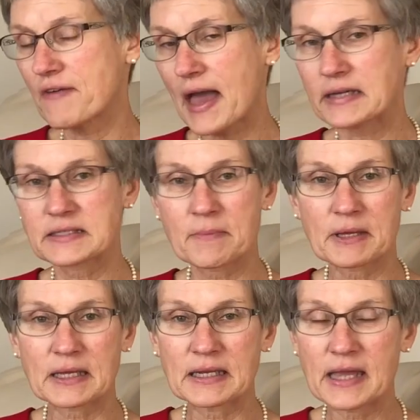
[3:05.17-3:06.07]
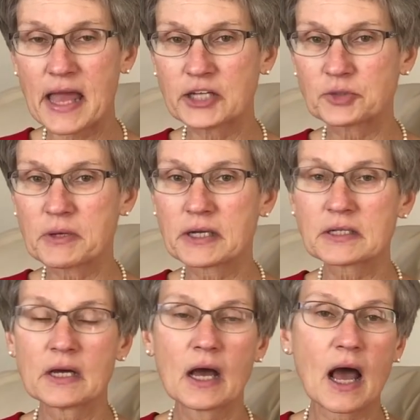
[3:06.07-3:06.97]
of academic engagement,
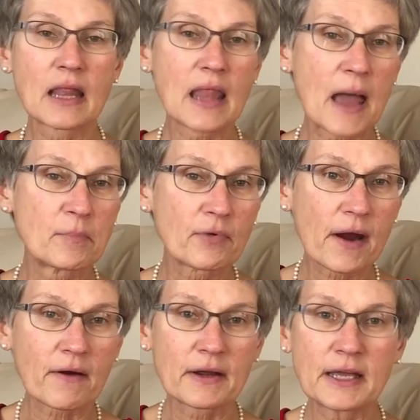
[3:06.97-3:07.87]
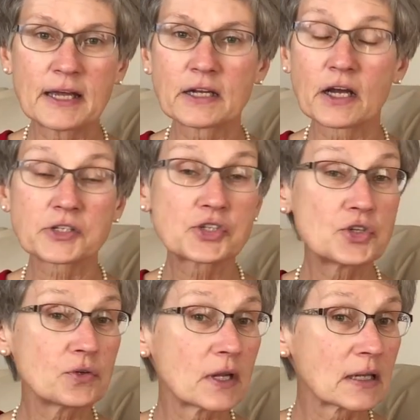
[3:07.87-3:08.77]
a librarian, a
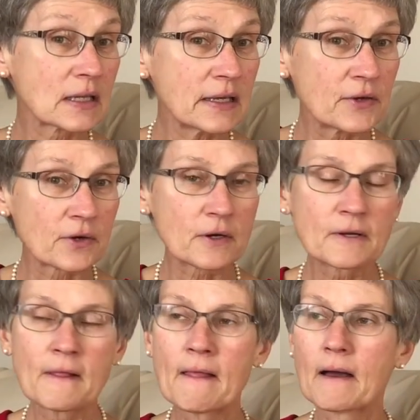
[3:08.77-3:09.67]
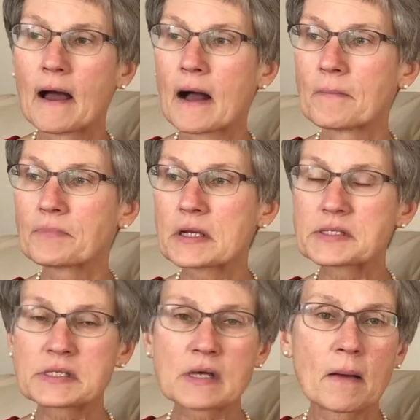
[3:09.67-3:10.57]
student leader, um,
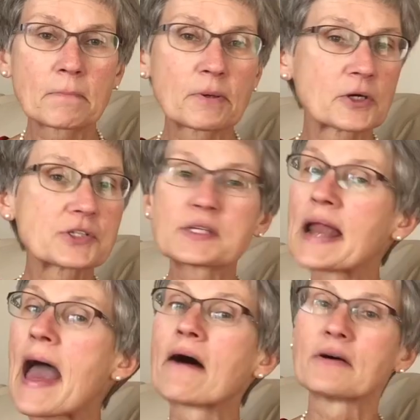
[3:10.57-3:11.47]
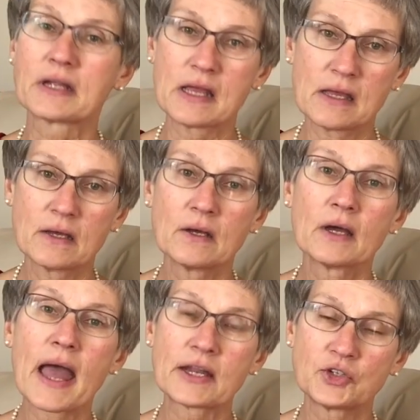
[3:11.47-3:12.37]
some personality
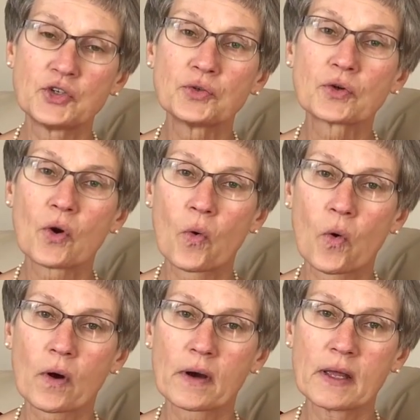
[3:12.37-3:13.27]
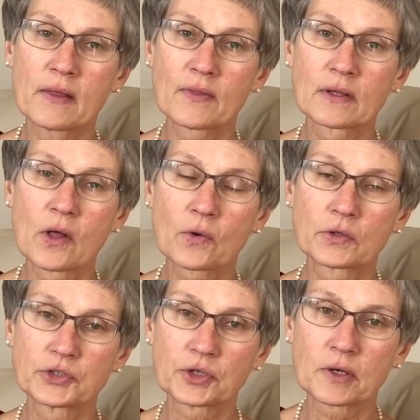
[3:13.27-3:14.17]
at Duke or in the
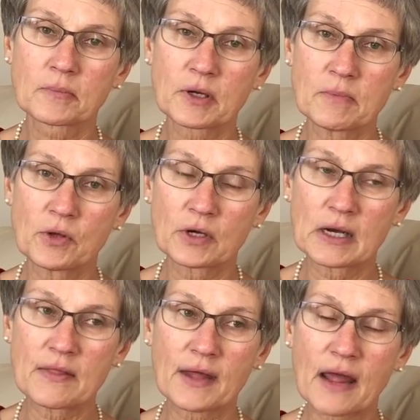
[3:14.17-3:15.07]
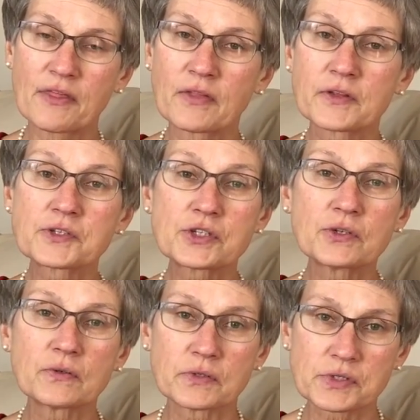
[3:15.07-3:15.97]
local Durham community that I think the
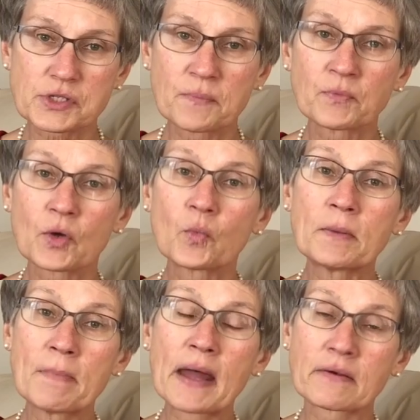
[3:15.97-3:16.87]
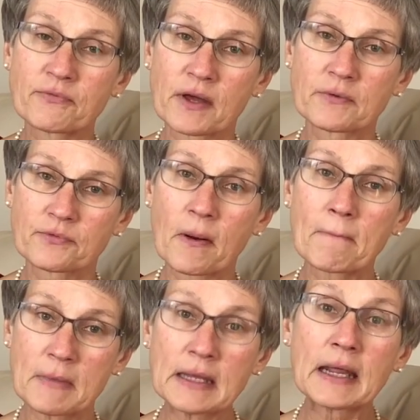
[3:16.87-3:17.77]
students would benefit from
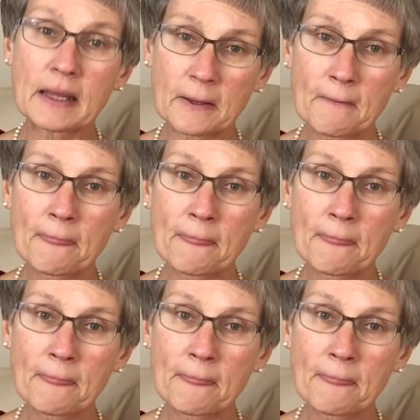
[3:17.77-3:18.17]
meeting.